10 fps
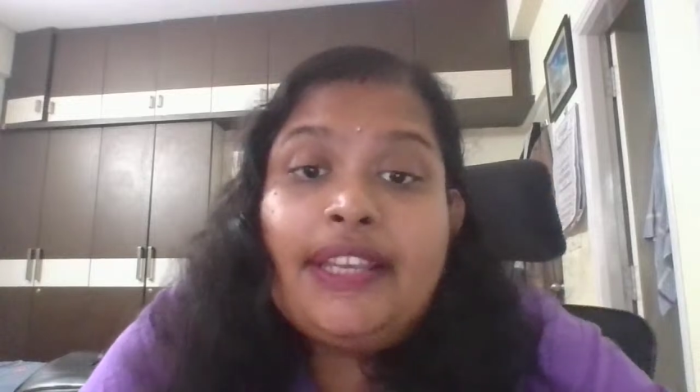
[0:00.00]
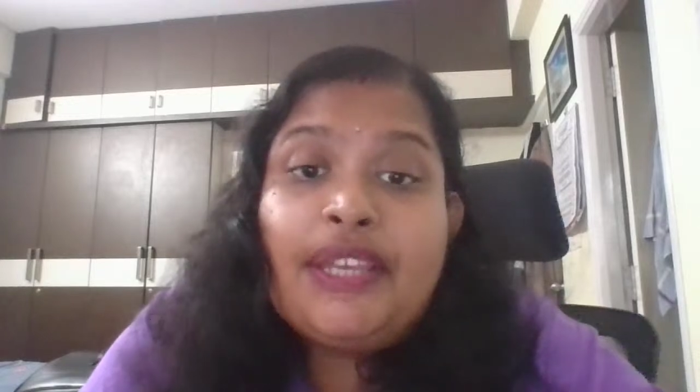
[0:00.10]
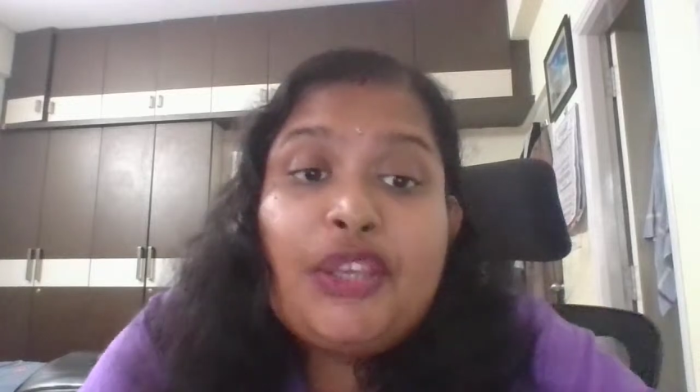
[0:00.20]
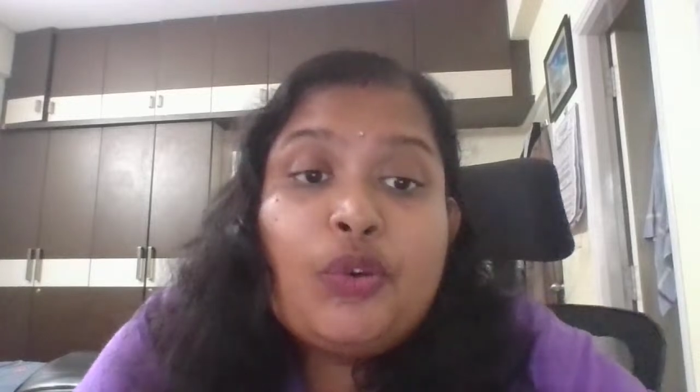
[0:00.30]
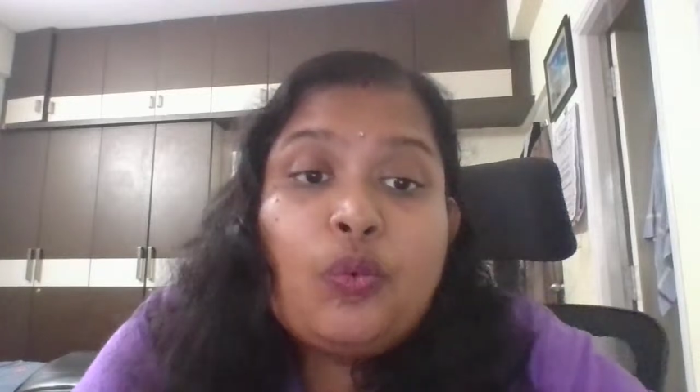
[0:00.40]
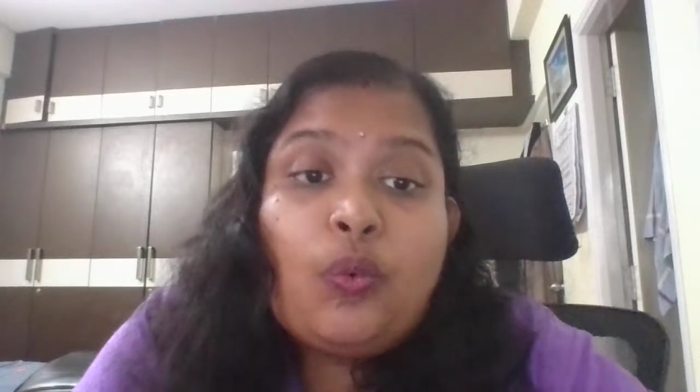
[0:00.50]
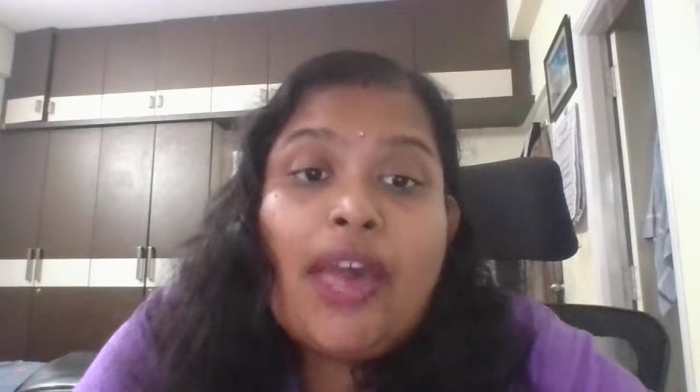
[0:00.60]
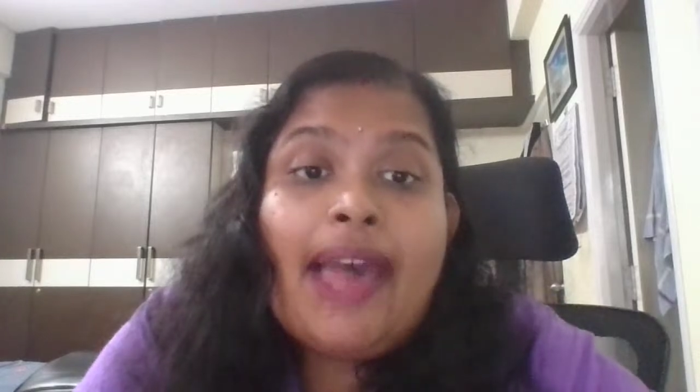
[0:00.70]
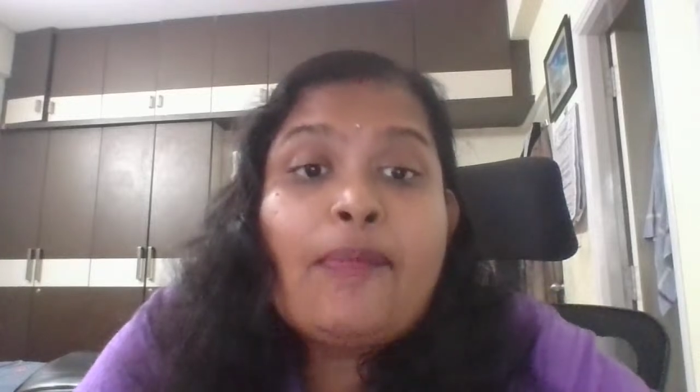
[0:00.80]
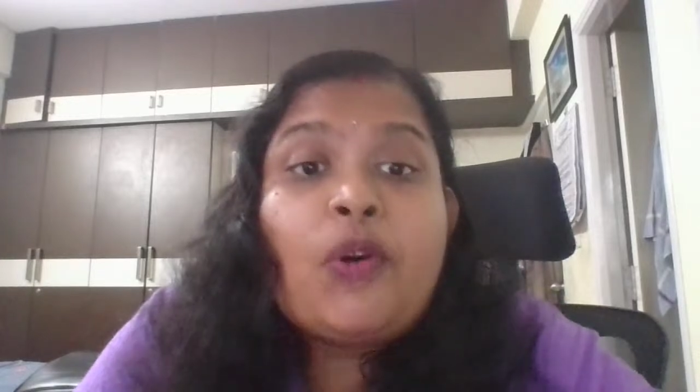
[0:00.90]
you
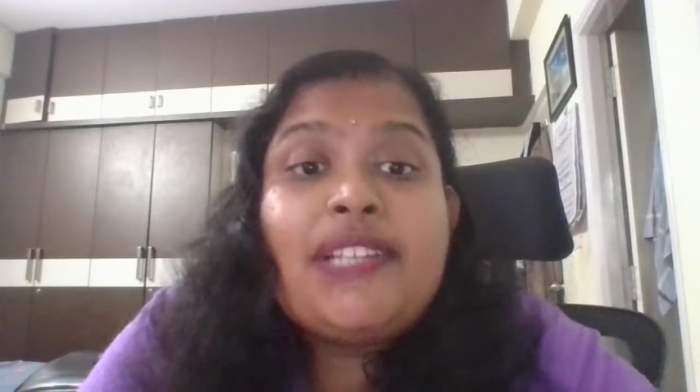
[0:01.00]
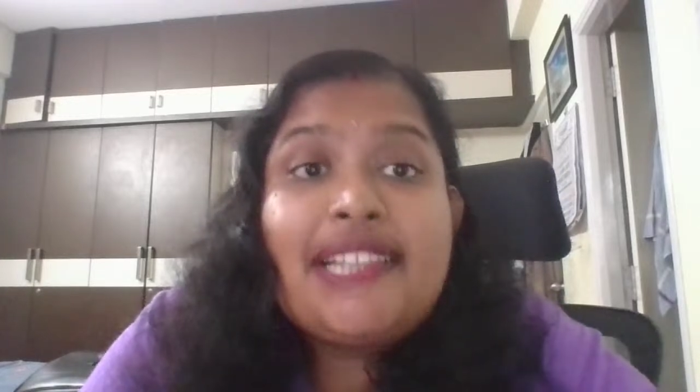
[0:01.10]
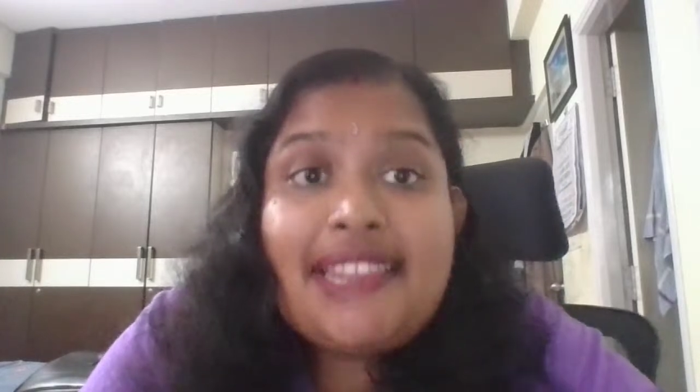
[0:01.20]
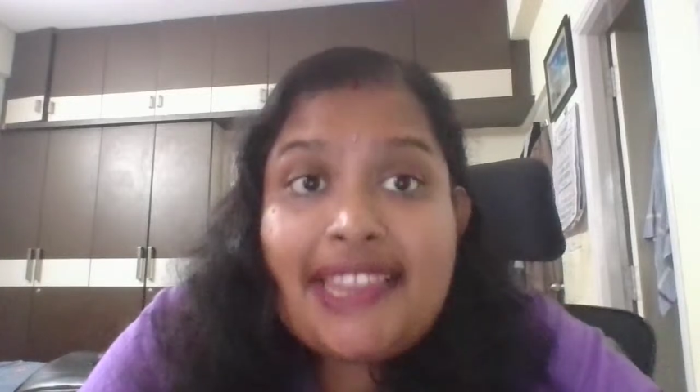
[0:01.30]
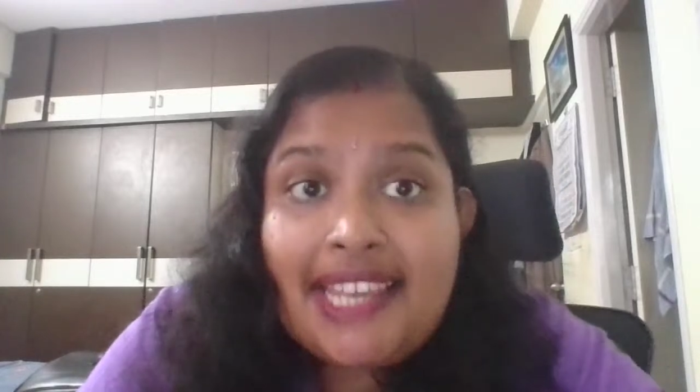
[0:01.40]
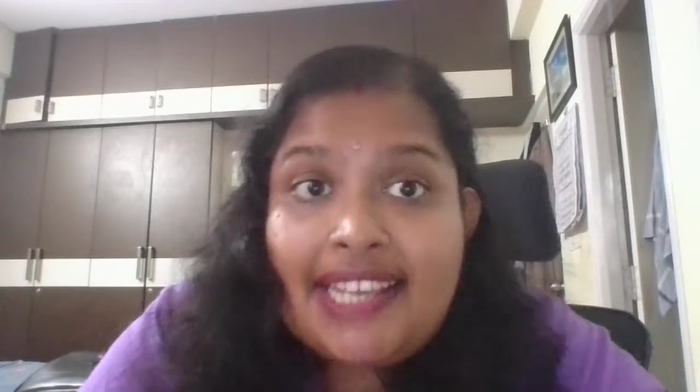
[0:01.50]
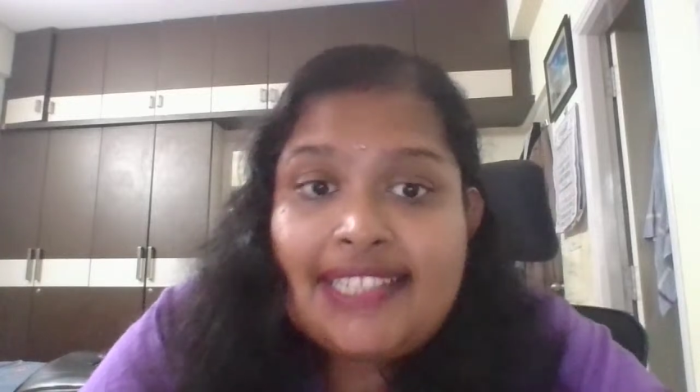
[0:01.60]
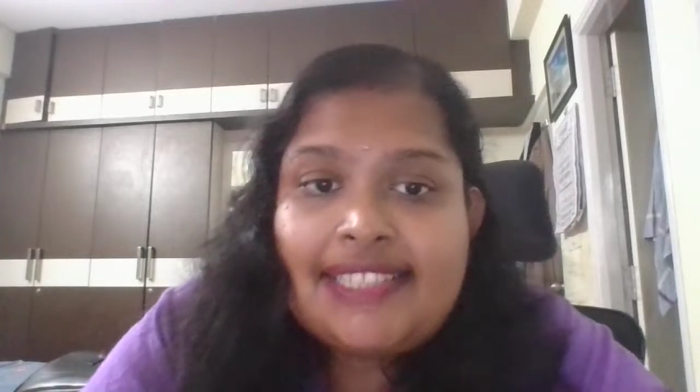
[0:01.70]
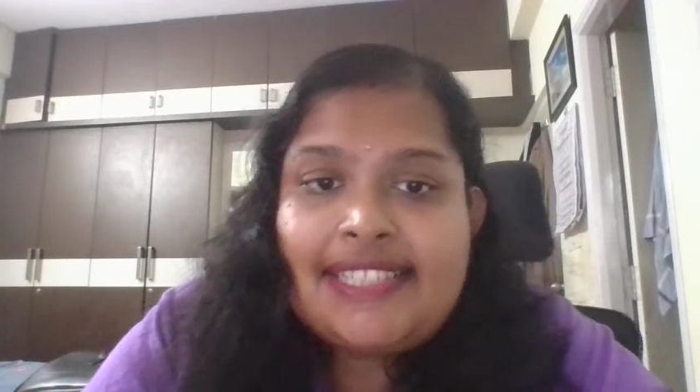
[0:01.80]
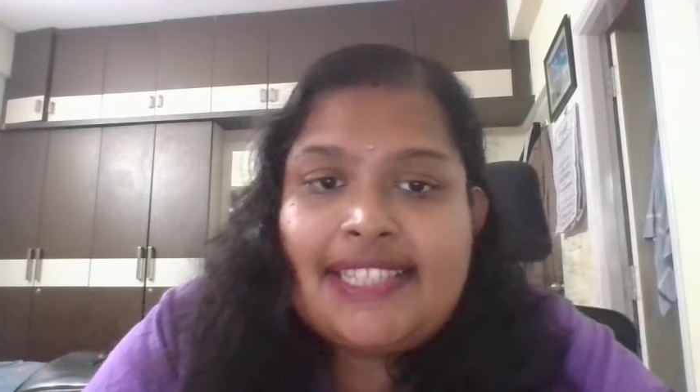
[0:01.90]
about the
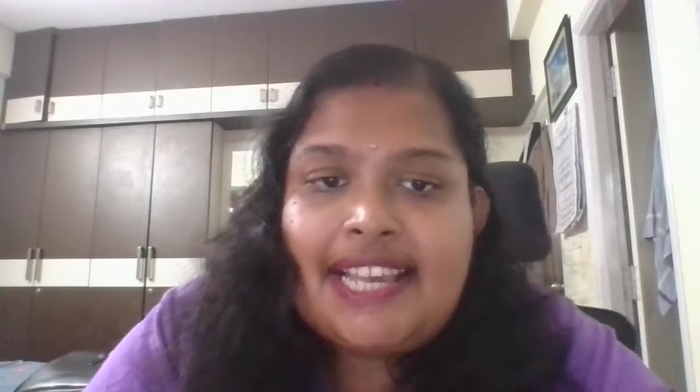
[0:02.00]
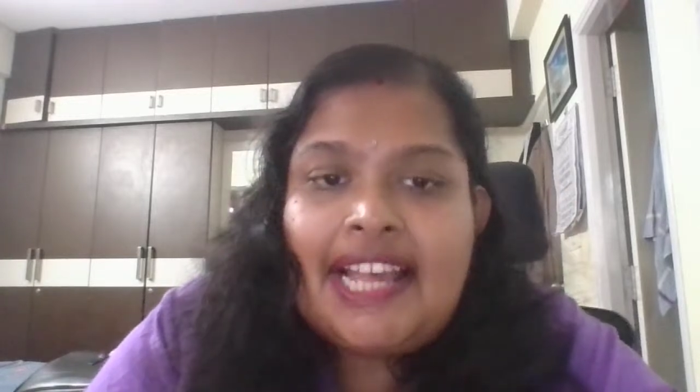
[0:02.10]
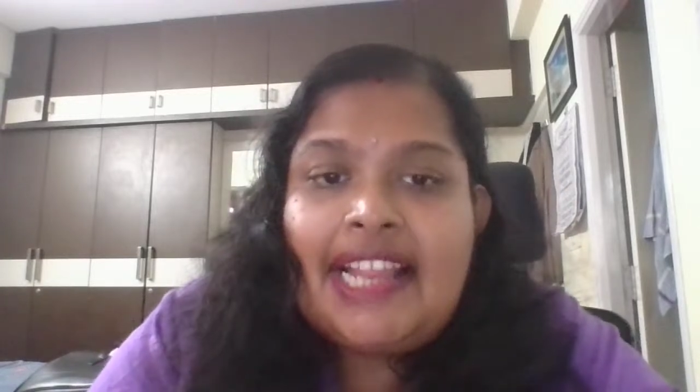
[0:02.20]
things